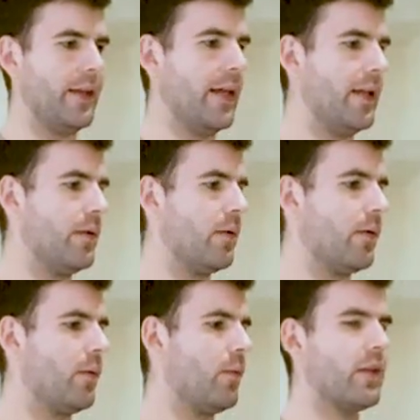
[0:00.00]

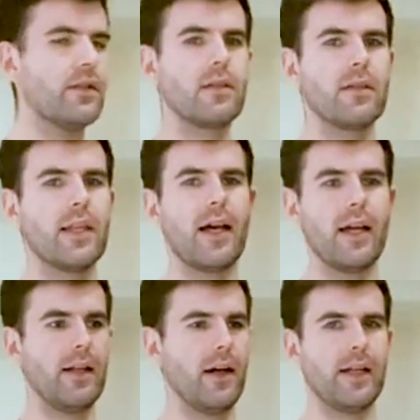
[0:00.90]
then once that,
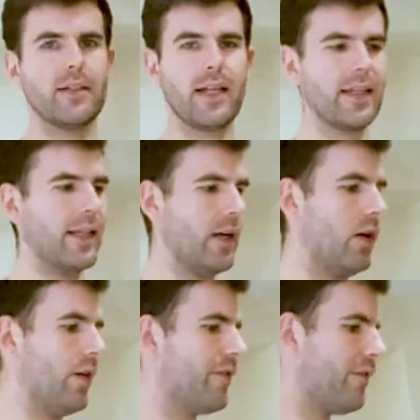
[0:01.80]
I can take that
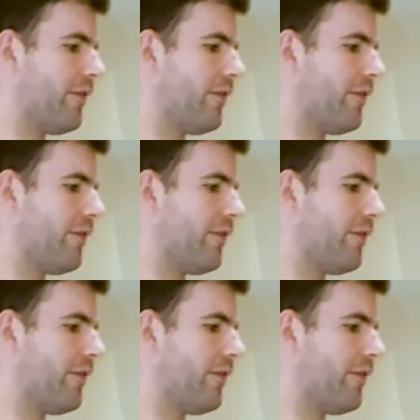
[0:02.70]
off